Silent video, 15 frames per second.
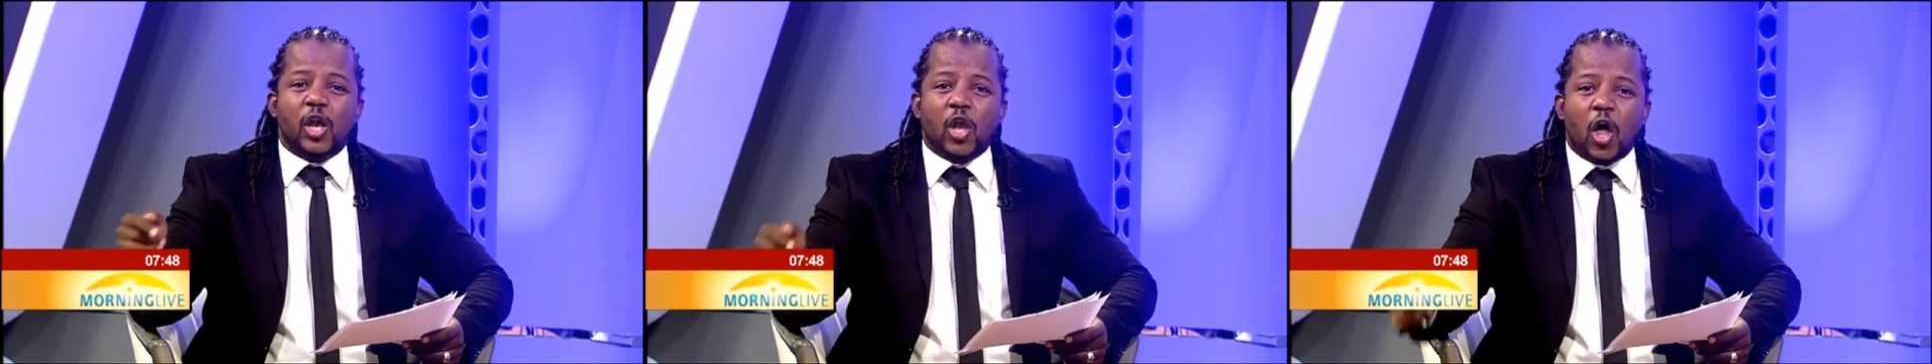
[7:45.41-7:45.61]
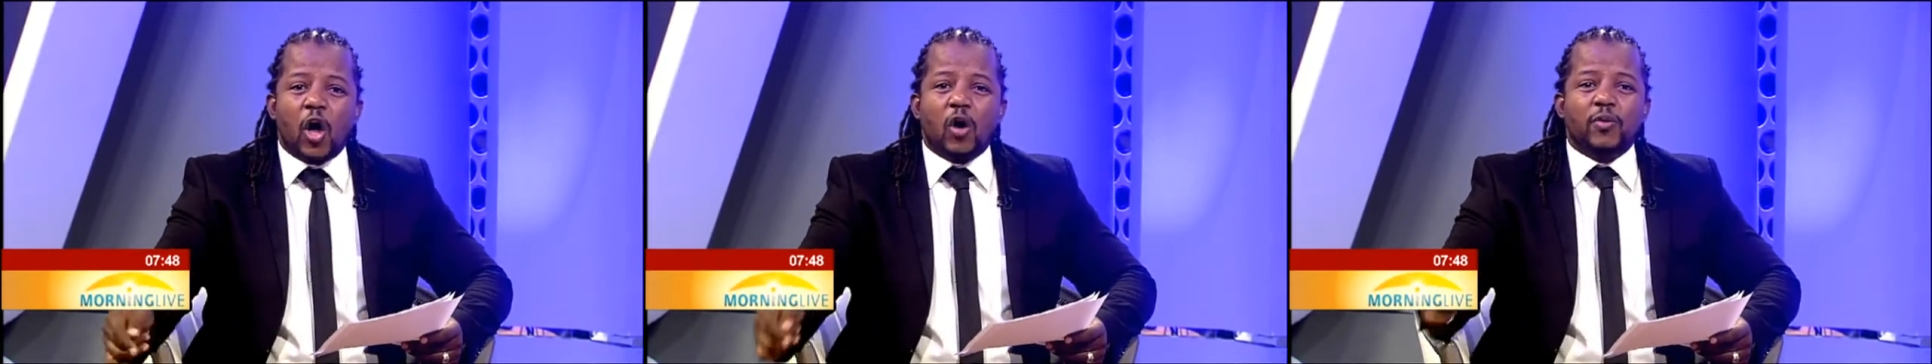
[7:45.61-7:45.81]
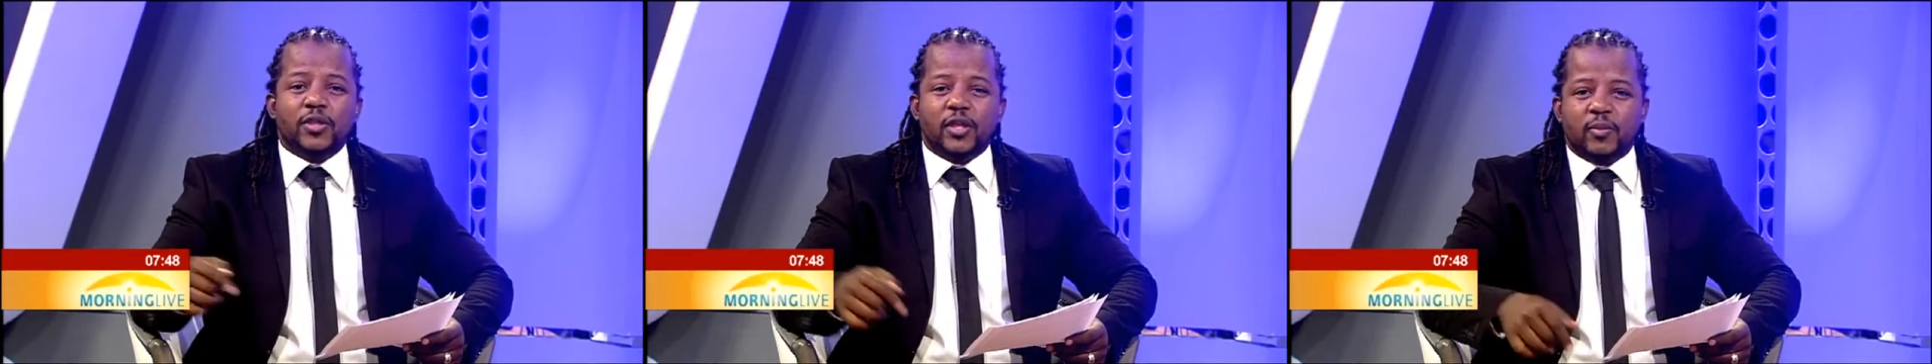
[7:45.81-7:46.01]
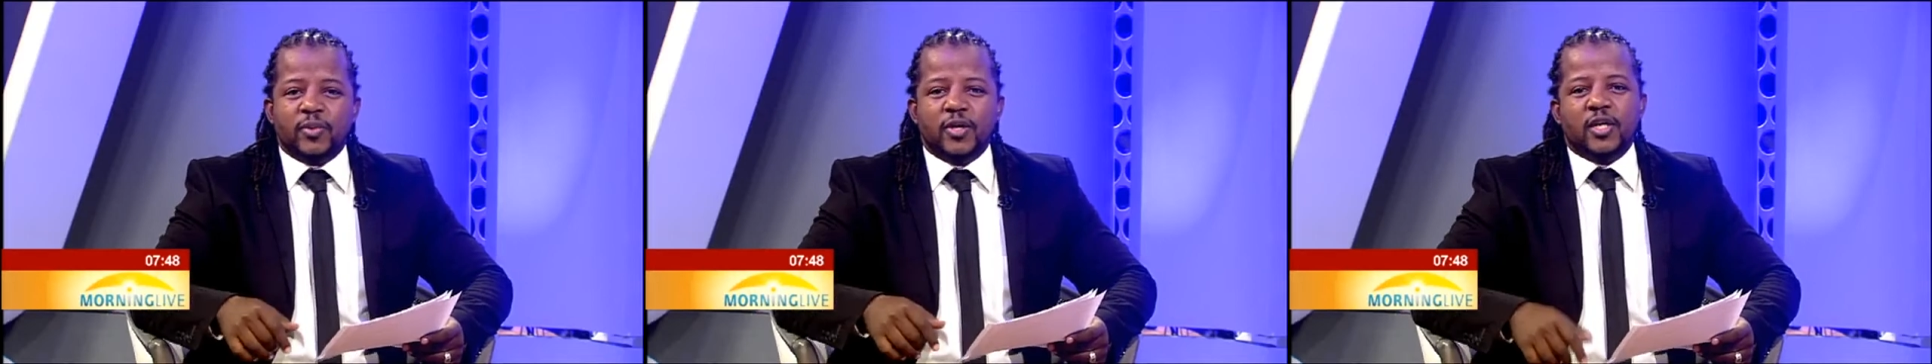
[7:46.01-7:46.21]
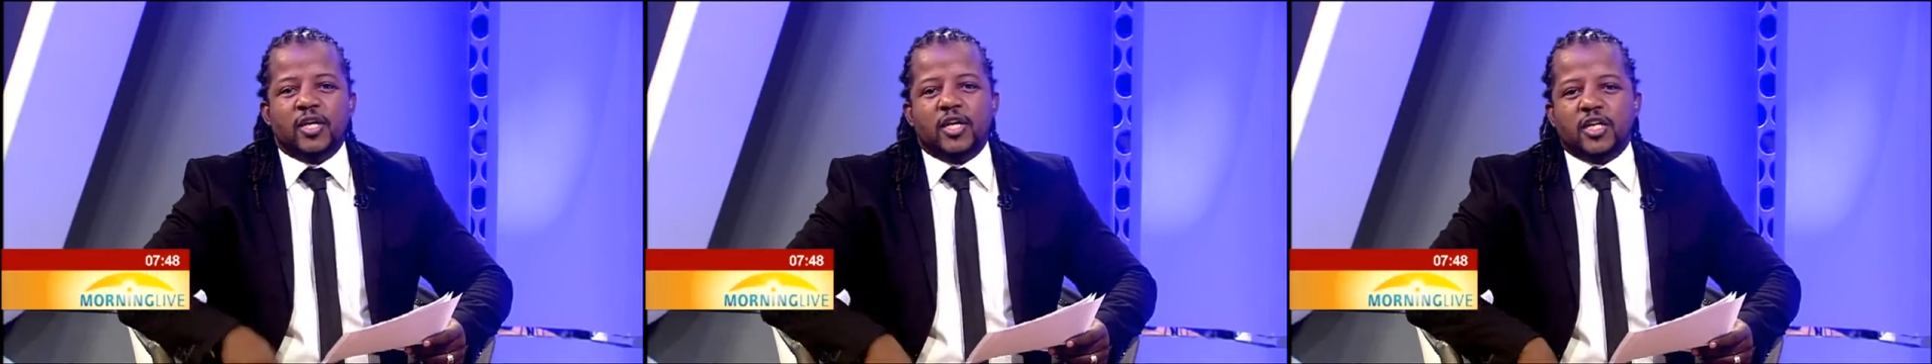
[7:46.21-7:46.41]
Along with
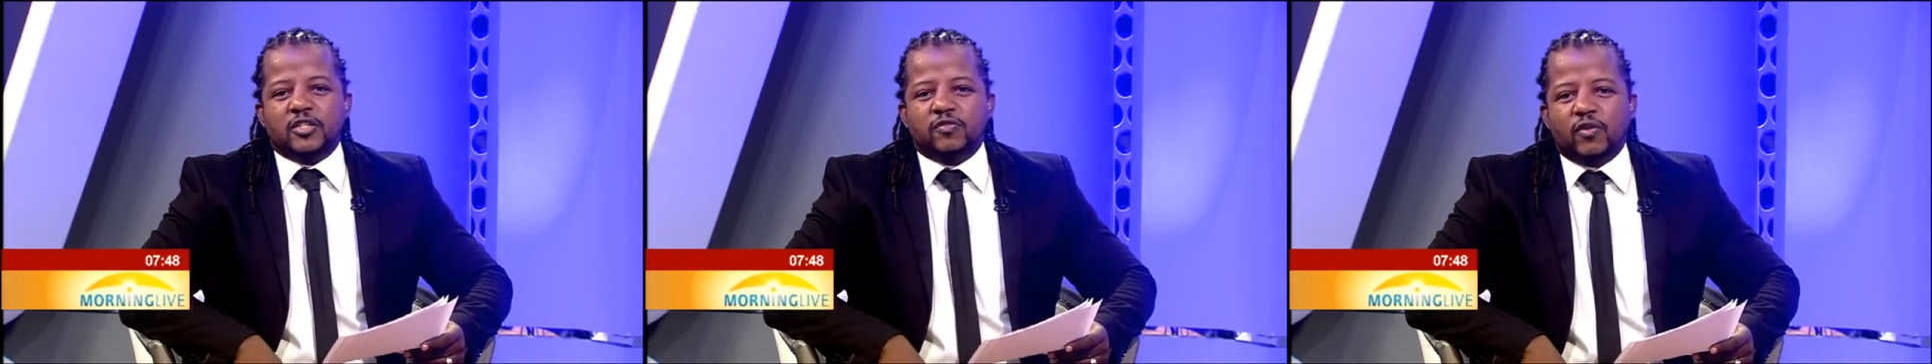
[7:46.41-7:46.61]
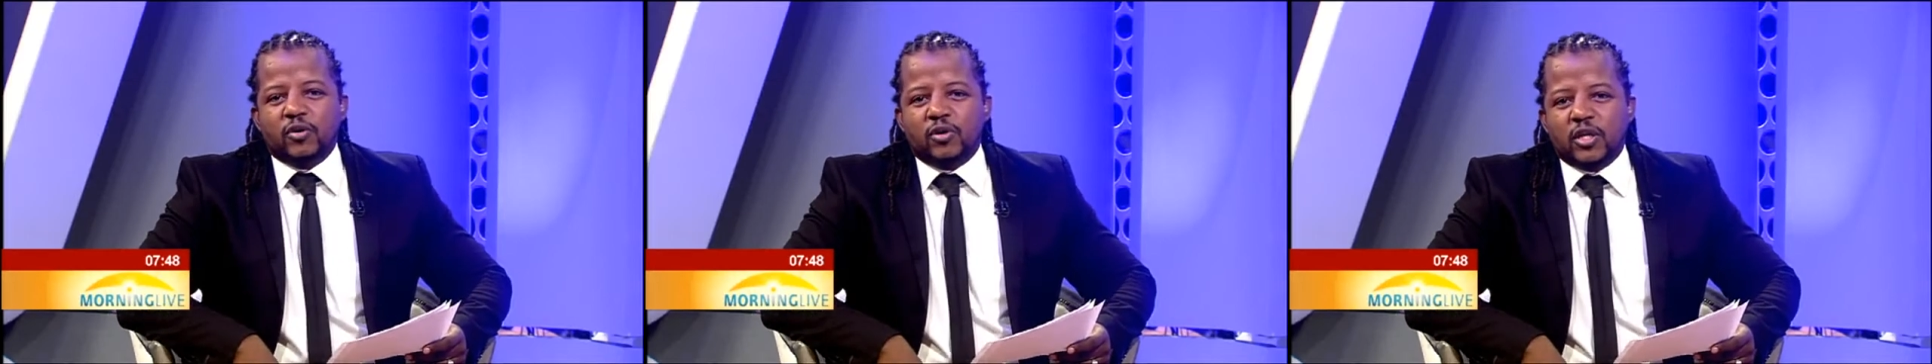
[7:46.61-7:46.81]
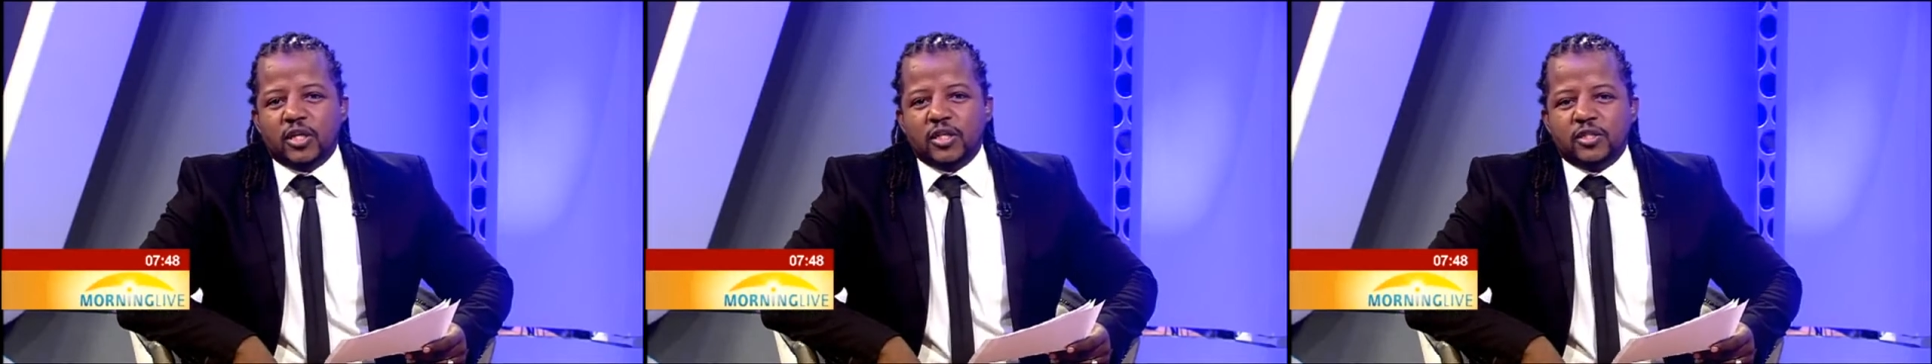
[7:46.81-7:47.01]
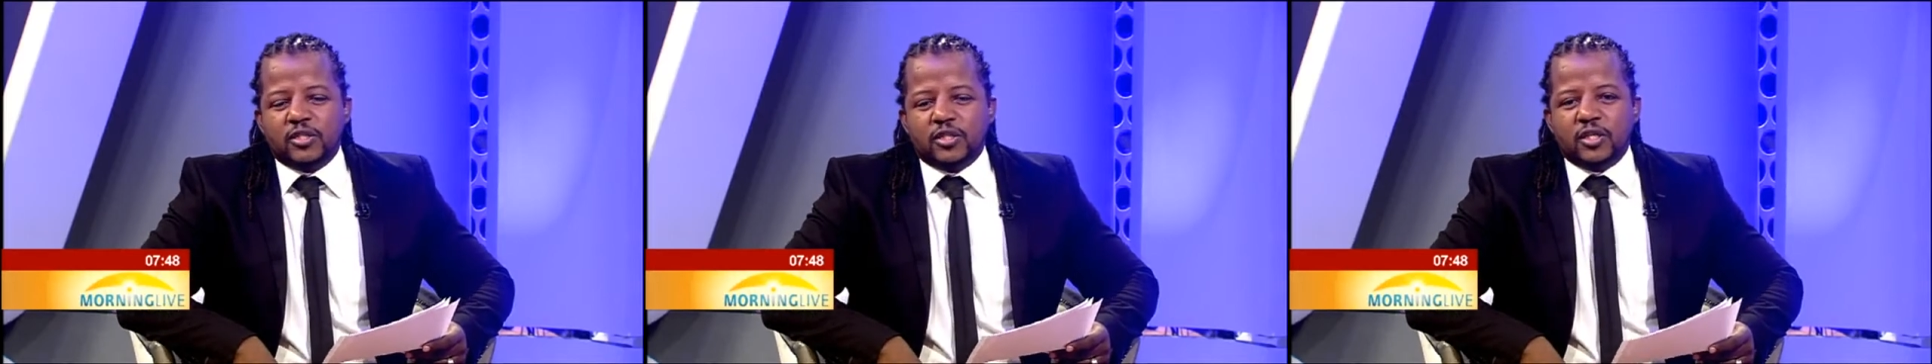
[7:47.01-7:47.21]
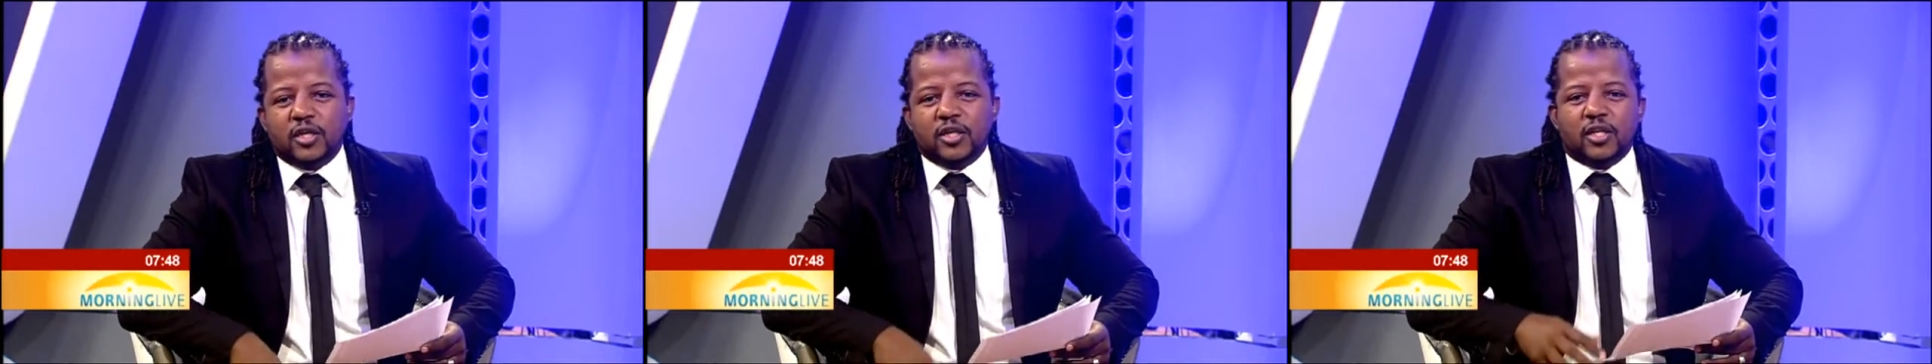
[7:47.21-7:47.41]
him is
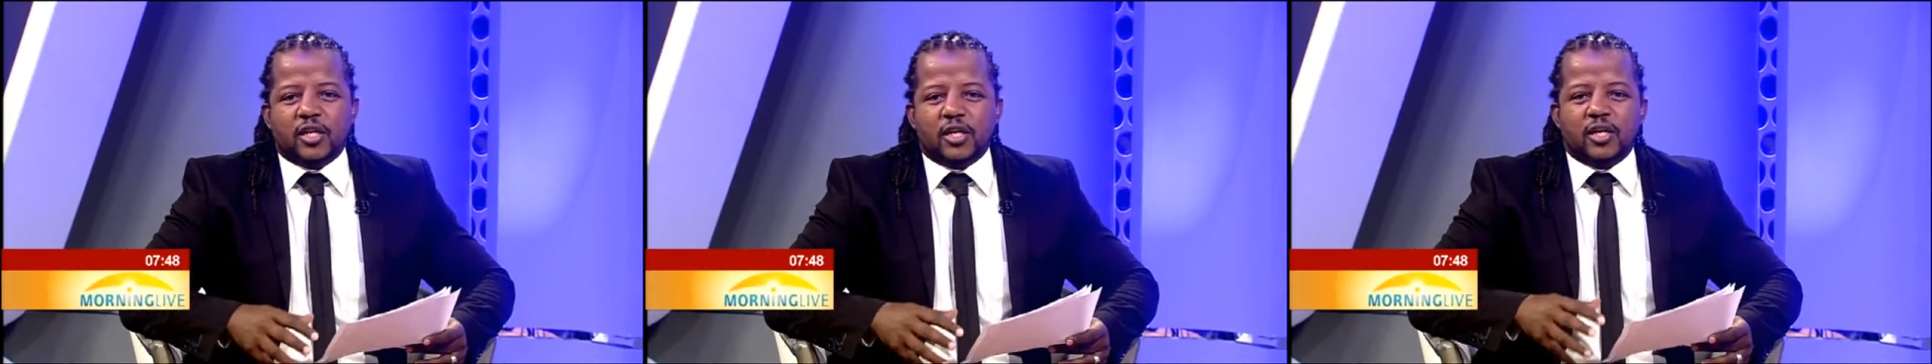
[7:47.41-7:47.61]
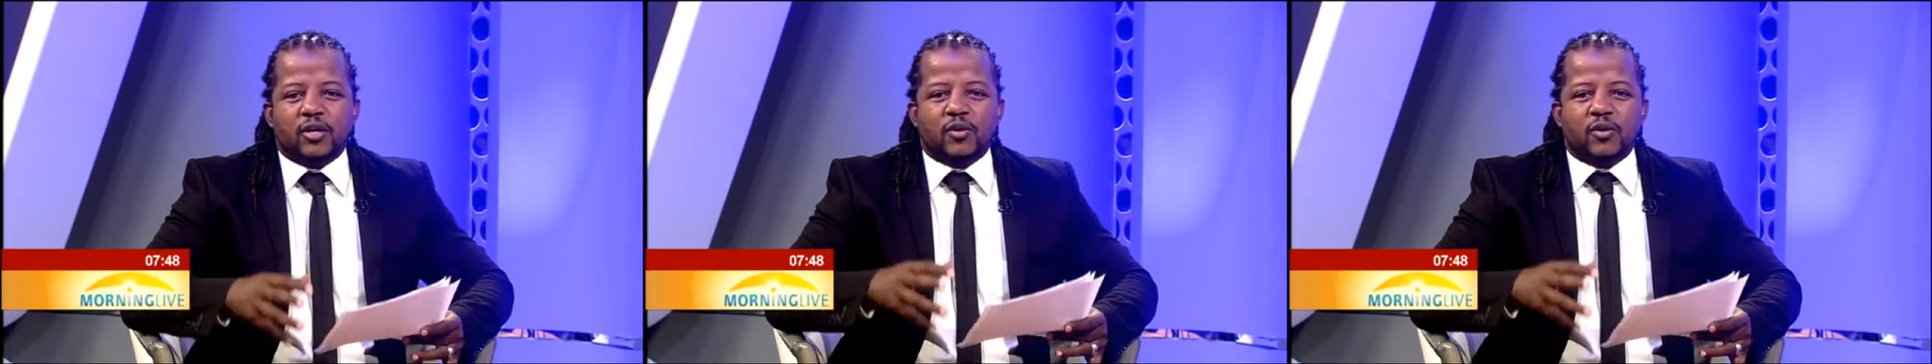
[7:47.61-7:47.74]
vocalist, uh,